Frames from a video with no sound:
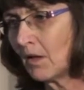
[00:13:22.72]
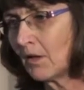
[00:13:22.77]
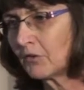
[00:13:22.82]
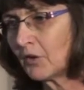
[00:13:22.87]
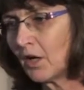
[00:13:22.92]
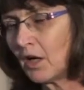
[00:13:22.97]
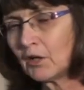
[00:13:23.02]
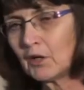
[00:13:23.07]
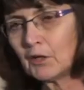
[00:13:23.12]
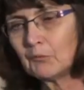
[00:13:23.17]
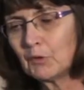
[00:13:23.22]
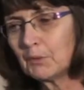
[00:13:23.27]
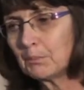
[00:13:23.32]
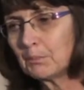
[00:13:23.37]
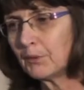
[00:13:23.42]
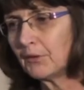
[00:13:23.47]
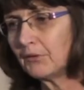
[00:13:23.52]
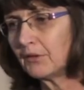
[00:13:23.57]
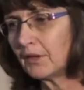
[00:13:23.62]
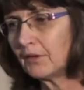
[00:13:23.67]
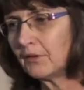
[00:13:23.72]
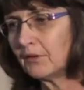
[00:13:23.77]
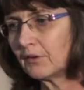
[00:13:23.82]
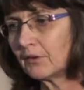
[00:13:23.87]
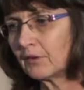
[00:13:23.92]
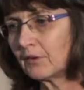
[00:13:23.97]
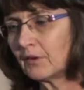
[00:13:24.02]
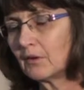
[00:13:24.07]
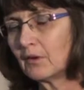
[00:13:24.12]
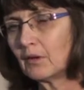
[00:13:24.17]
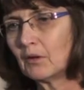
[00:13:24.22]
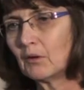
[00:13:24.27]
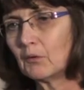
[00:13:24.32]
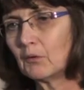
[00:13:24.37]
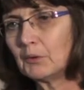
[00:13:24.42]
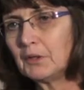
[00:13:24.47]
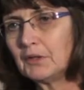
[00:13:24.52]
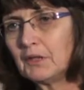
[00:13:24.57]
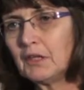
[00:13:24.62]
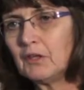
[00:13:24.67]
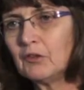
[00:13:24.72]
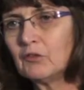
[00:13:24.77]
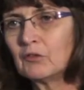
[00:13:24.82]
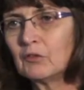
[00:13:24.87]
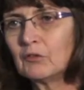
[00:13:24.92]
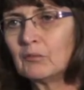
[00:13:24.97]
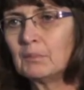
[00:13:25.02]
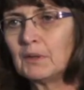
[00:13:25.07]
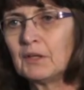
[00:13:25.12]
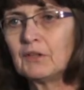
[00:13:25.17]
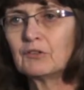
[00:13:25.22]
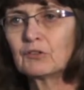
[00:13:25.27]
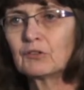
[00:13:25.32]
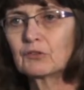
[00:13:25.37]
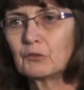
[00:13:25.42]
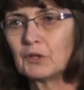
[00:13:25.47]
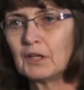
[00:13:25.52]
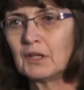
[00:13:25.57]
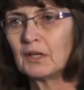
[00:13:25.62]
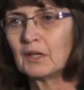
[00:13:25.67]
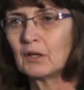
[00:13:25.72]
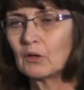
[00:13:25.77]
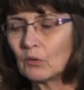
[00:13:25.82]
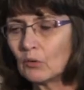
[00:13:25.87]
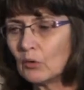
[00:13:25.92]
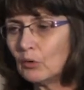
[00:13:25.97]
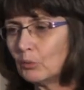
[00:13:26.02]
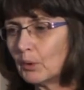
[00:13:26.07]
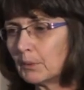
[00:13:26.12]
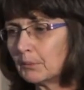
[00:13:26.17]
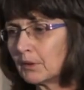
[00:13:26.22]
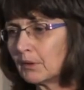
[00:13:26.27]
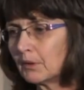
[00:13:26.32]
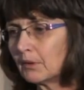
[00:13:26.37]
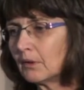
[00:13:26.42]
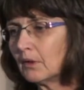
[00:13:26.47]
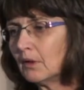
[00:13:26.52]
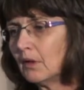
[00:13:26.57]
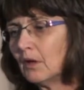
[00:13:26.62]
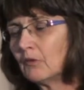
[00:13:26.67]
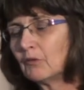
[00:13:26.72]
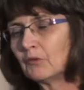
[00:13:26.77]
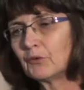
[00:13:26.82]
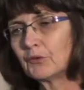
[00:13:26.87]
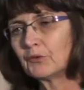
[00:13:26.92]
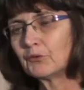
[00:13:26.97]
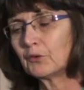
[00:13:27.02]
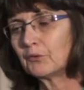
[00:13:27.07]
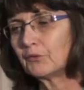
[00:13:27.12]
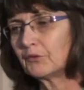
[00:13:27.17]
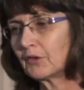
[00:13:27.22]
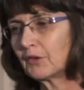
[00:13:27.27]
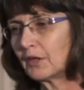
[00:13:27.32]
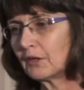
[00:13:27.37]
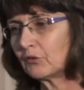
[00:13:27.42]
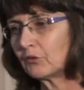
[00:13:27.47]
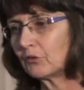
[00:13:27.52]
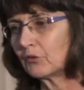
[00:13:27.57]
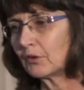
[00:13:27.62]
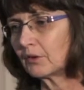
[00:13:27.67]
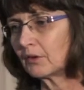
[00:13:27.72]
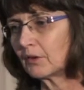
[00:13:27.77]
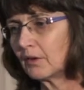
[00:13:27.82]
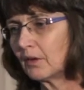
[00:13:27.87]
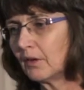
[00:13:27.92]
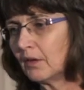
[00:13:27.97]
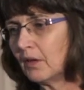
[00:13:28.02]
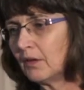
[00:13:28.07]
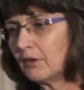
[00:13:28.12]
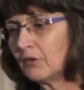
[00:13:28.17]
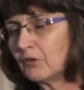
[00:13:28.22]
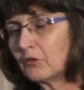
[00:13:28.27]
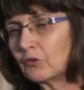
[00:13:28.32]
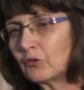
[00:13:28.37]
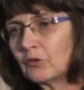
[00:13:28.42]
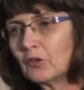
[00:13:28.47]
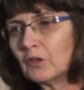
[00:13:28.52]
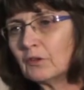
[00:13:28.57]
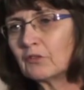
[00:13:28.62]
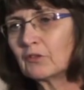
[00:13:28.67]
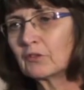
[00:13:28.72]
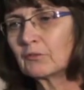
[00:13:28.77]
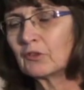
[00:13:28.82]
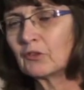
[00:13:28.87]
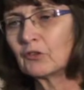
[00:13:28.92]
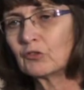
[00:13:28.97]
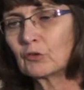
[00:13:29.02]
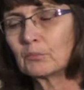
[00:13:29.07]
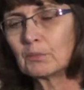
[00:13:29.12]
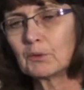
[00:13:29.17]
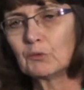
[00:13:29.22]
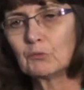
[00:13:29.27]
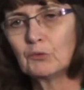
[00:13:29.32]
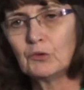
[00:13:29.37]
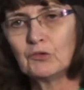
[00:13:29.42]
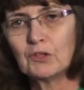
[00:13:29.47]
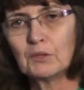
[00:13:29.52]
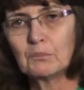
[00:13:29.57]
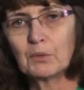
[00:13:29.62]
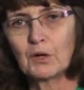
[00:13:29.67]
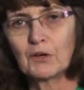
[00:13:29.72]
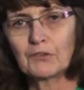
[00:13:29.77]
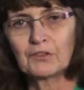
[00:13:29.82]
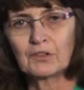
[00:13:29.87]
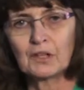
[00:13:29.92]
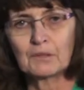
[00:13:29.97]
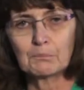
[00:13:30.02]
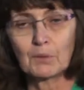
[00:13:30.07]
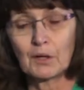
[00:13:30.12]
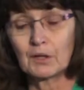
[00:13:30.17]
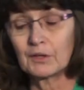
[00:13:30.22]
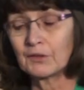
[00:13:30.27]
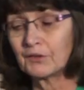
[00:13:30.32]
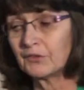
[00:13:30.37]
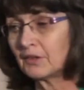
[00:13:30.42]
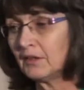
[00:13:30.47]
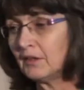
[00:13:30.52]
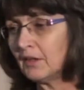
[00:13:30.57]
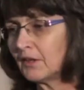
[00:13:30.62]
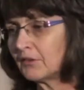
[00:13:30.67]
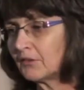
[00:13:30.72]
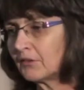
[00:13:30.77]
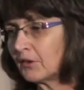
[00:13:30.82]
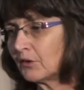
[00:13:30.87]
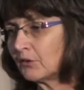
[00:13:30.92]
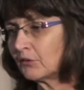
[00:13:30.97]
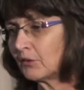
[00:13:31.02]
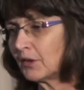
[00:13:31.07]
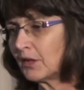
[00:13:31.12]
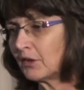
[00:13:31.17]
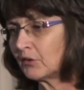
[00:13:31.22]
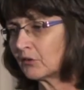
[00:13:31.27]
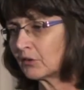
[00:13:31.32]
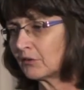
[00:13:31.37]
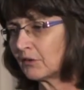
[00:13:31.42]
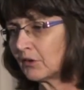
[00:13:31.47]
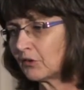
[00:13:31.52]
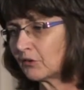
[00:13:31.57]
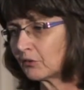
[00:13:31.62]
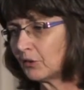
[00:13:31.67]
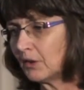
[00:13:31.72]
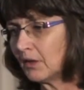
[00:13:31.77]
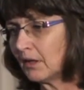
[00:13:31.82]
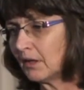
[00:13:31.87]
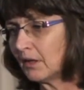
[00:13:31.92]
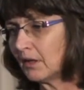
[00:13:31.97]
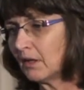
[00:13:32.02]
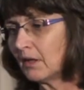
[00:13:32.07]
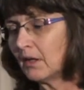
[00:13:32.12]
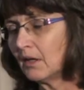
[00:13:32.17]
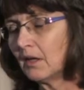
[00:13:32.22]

So how can we present it? Well, we need to be screening all women for surface antigen. This should, not, this should be routine policy, as it is for HIV screening.